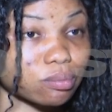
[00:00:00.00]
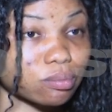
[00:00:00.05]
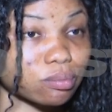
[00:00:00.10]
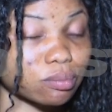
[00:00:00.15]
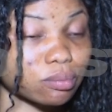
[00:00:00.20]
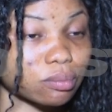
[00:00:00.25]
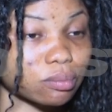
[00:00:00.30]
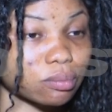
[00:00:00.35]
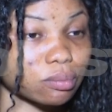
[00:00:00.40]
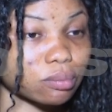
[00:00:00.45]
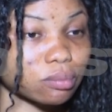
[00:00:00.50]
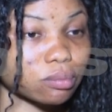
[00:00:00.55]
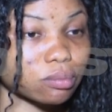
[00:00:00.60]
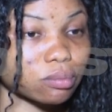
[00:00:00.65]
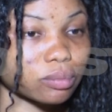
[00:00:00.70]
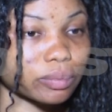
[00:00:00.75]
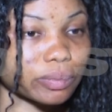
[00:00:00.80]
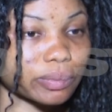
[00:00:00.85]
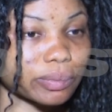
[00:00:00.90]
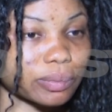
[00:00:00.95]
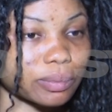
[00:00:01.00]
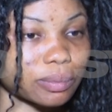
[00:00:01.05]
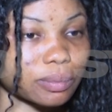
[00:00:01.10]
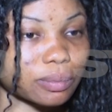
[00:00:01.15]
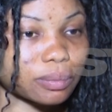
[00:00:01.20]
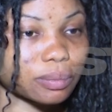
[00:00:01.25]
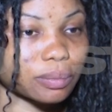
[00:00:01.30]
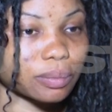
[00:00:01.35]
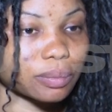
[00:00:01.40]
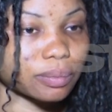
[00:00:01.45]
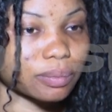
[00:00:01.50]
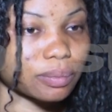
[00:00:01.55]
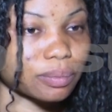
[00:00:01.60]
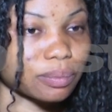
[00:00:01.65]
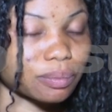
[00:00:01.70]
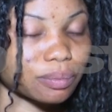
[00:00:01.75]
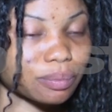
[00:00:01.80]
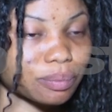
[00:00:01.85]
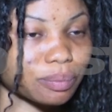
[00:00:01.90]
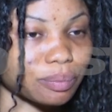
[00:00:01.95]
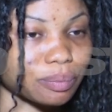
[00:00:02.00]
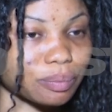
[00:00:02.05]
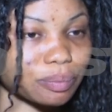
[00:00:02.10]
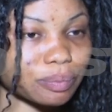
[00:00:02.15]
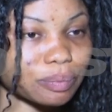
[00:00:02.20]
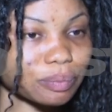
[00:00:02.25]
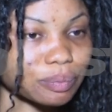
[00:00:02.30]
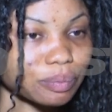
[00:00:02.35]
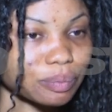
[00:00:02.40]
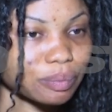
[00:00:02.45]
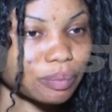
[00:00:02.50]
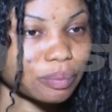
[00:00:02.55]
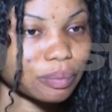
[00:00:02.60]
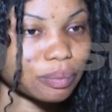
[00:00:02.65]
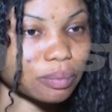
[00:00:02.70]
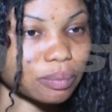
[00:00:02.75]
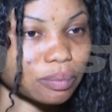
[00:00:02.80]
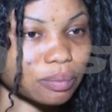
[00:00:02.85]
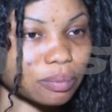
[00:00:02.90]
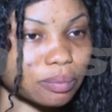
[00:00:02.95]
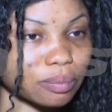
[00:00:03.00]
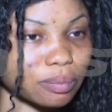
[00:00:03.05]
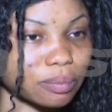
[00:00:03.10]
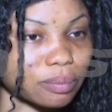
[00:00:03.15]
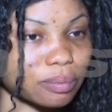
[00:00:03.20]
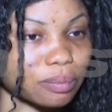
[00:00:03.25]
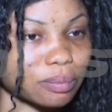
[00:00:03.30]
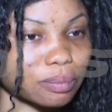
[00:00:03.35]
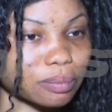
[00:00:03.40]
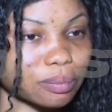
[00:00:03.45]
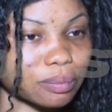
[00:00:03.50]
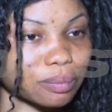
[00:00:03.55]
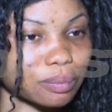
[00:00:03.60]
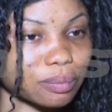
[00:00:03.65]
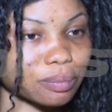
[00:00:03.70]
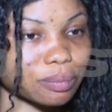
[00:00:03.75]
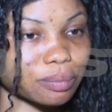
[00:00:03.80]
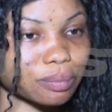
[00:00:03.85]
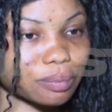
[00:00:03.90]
[no speech]